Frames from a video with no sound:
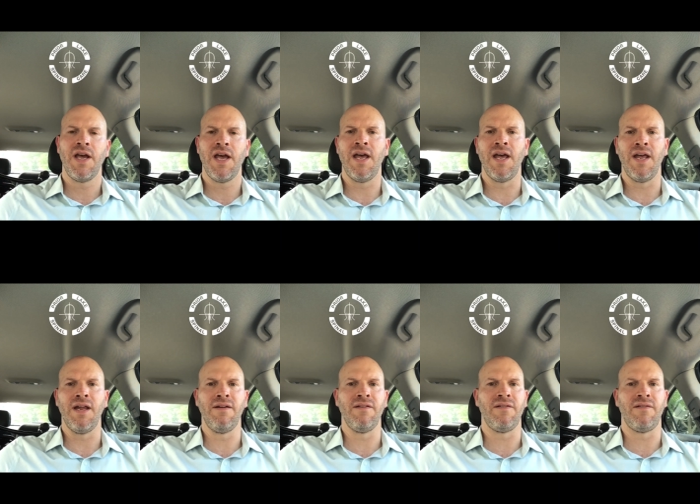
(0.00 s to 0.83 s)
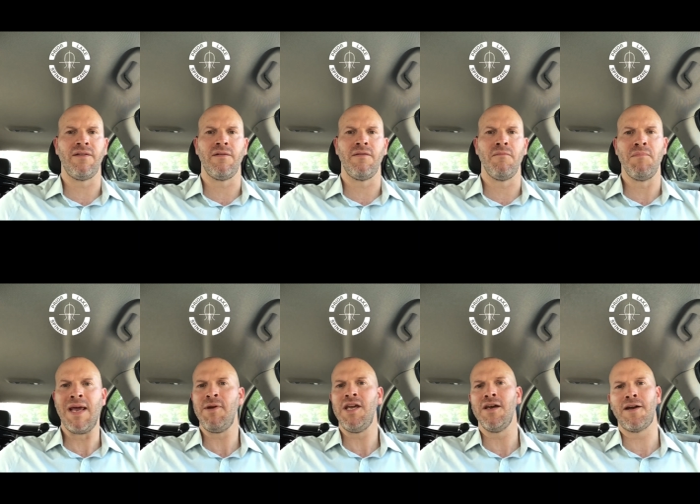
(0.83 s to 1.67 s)
and
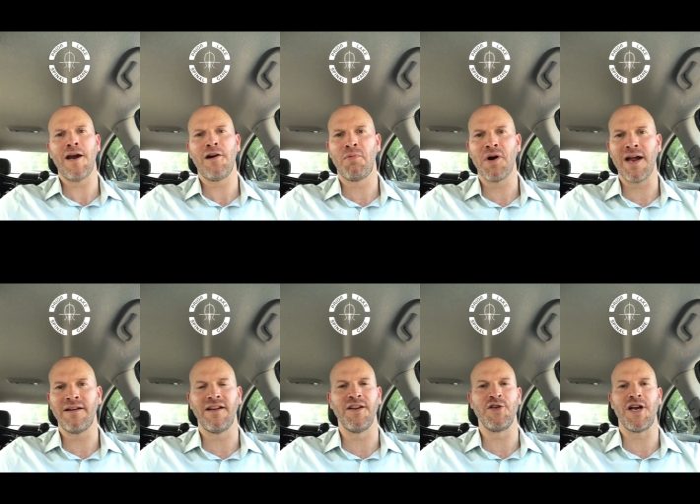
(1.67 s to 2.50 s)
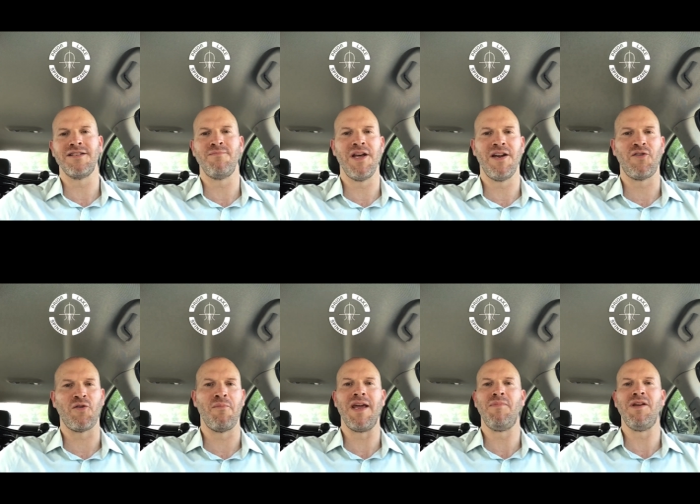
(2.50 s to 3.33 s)
maybe a chiropractic adjustment, or
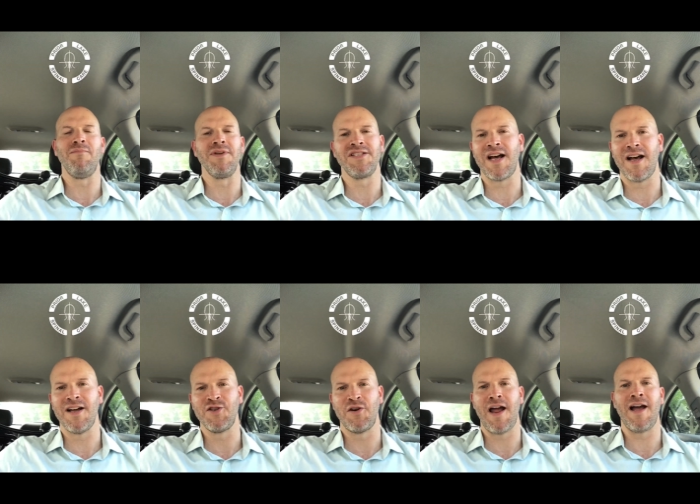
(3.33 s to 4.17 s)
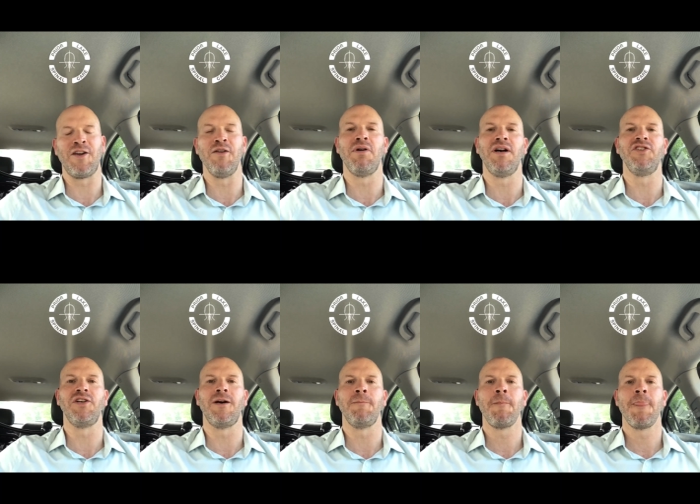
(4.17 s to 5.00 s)
maybe massage or
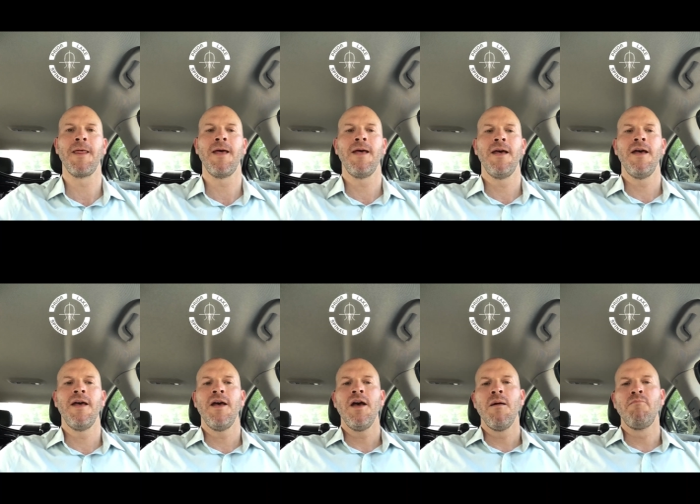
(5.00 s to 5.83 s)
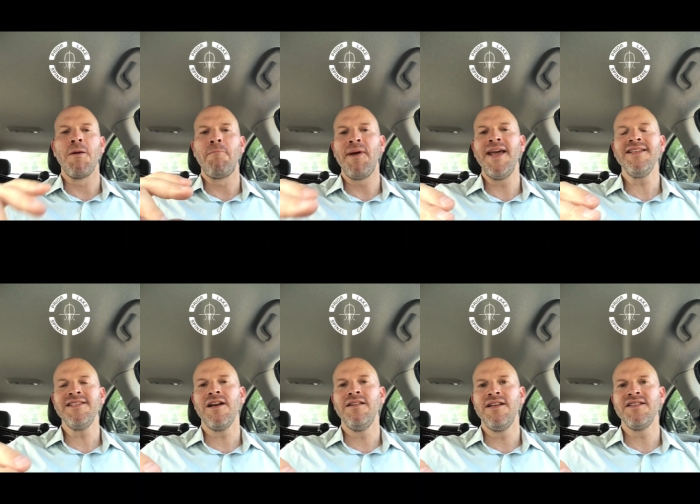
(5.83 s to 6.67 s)
acupuncture. But based
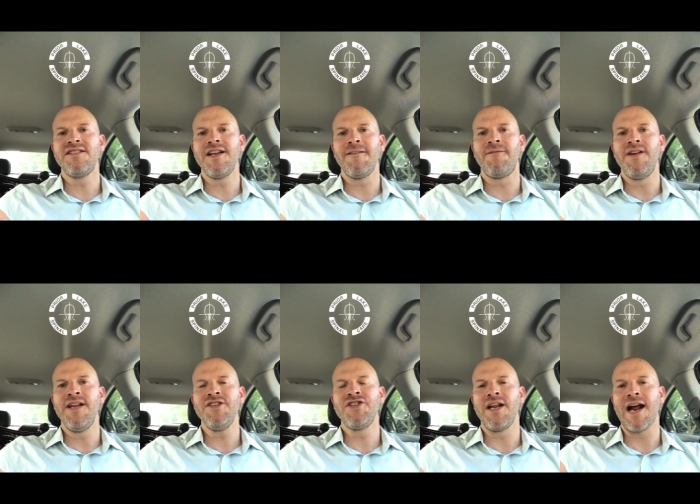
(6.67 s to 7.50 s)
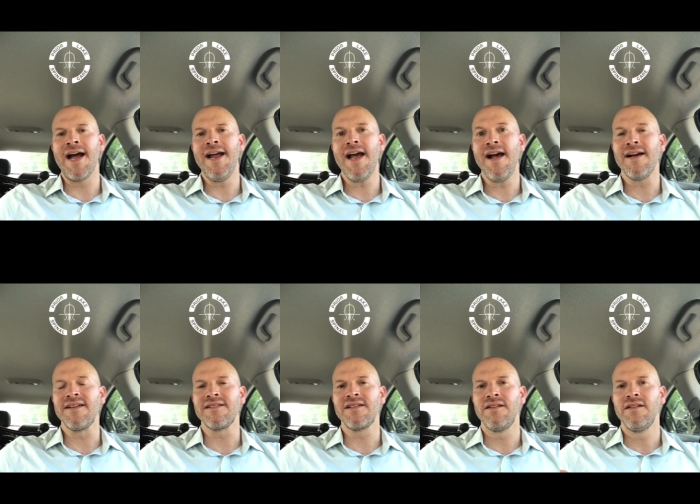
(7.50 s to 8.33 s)
on this definition, I
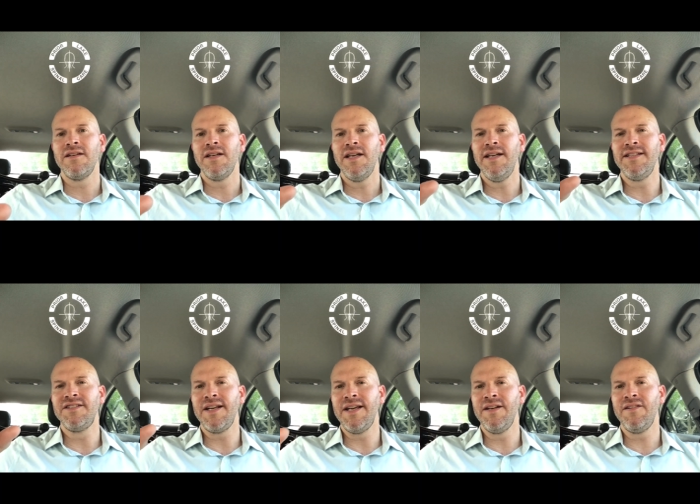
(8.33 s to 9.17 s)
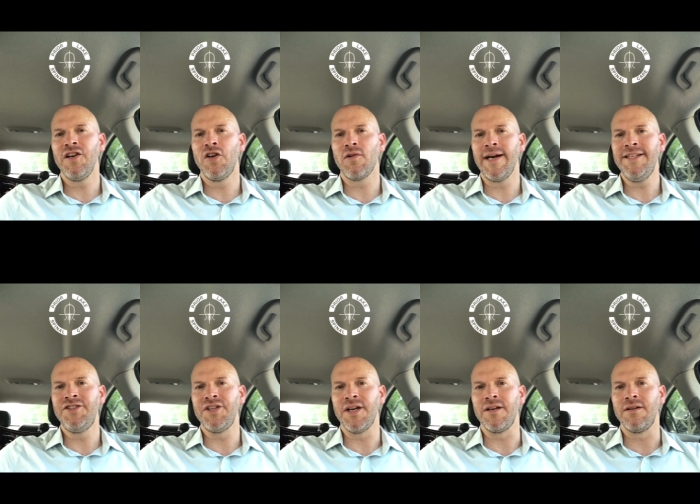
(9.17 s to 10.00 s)
ask is
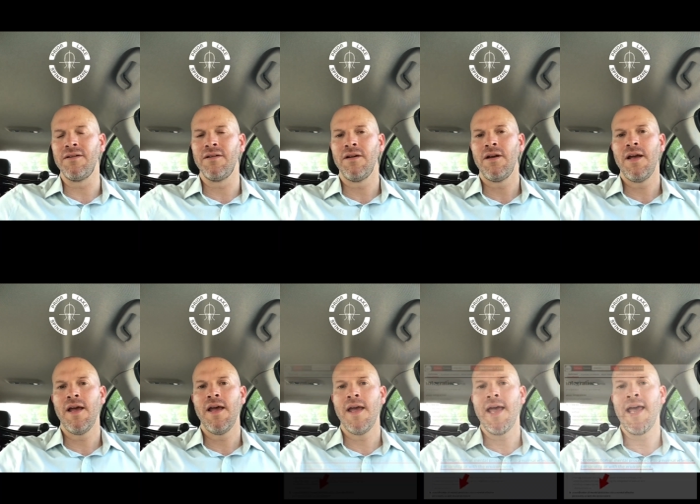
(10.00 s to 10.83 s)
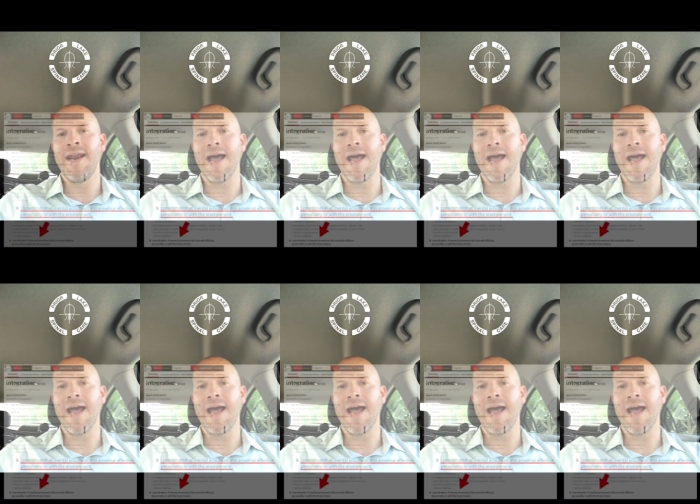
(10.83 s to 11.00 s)
integration an